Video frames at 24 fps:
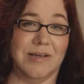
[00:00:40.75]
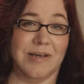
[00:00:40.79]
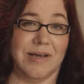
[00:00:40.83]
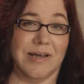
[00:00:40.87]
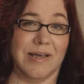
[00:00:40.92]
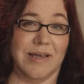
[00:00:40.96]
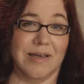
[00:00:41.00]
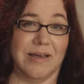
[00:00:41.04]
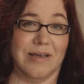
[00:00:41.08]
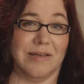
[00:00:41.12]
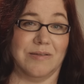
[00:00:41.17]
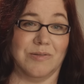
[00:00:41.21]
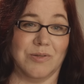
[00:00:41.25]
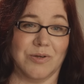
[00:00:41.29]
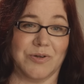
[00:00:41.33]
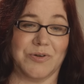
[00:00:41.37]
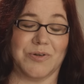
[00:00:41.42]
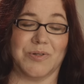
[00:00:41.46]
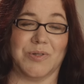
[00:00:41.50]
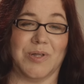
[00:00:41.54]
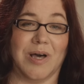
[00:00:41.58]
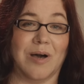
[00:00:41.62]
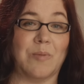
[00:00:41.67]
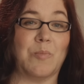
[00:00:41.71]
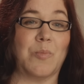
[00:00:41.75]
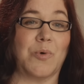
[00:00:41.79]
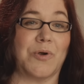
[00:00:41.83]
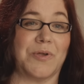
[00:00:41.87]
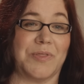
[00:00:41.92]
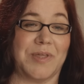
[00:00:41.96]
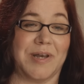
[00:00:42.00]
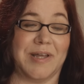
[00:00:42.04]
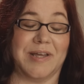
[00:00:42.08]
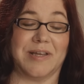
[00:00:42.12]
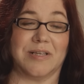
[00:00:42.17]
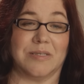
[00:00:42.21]
I, I learned a lot
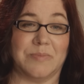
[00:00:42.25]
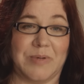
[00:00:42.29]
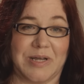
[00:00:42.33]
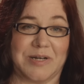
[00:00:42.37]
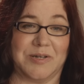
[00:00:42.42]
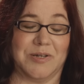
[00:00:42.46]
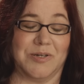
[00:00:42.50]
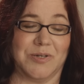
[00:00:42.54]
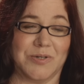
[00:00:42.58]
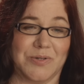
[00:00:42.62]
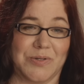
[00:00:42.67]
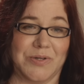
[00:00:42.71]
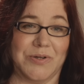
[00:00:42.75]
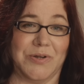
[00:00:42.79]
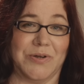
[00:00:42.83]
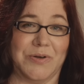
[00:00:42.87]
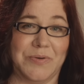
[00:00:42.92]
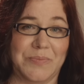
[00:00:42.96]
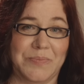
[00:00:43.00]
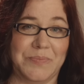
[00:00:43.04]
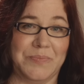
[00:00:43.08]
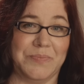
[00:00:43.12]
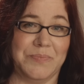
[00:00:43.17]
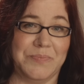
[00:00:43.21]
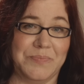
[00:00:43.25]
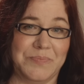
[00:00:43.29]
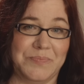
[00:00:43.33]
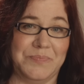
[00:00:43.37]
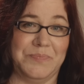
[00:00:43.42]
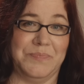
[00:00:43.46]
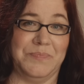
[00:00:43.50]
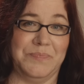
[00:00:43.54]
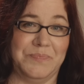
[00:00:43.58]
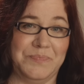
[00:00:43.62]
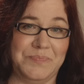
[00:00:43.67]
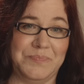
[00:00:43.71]
more than I expected to learn.
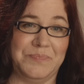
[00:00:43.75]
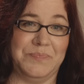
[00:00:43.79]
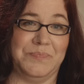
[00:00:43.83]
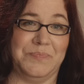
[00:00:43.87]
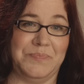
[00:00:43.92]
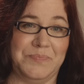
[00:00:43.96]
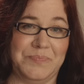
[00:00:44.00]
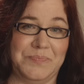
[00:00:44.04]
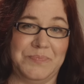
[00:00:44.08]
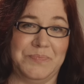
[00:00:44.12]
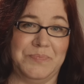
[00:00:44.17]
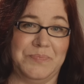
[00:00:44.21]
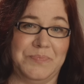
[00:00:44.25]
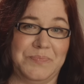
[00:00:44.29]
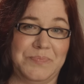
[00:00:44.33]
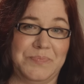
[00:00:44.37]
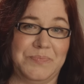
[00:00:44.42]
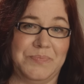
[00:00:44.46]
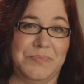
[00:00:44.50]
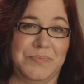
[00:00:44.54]
I found out very